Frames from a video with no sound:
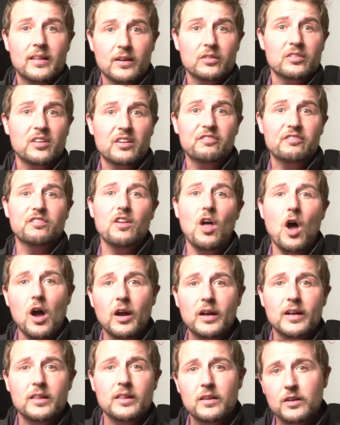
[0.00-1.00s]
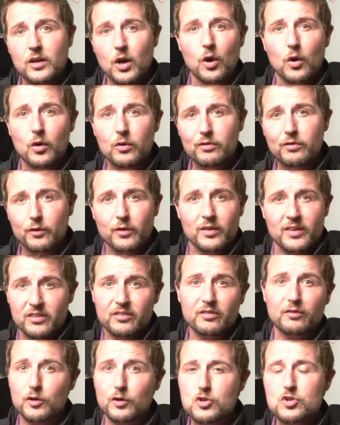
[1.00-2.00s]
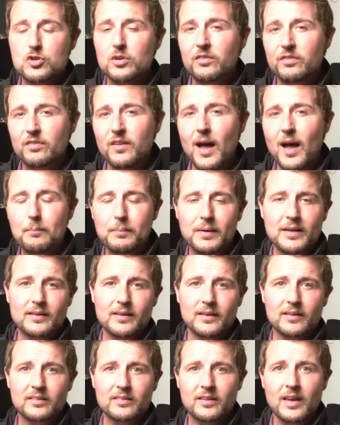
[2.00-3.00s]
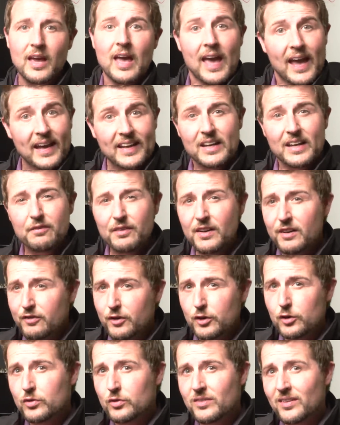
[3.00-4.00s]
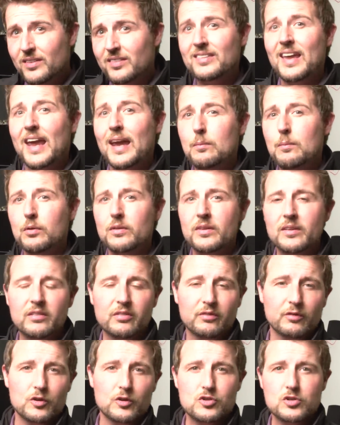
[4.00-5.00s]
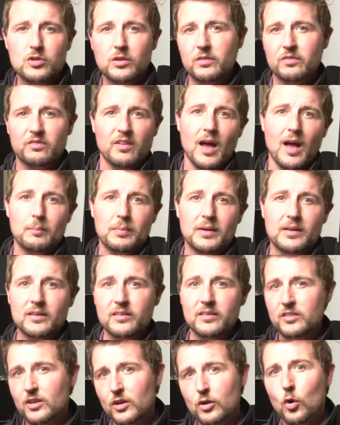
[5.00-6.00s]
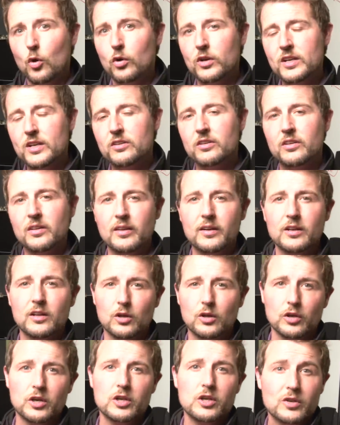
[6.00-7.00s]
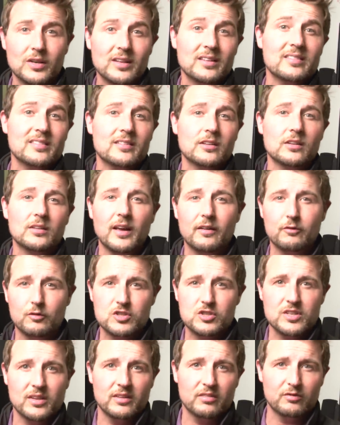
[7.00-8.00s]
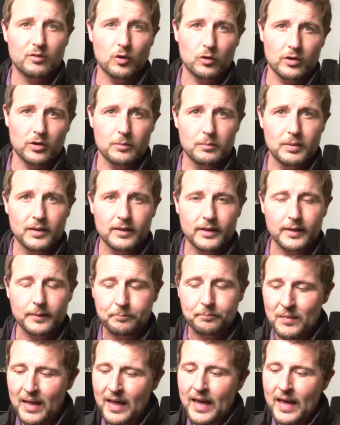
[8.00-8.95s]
there's a flaw in the code for this virtual floppy disk. And even if you disable this virtual floppy disk, risk according to the alert, you can still leverage this vulnerability.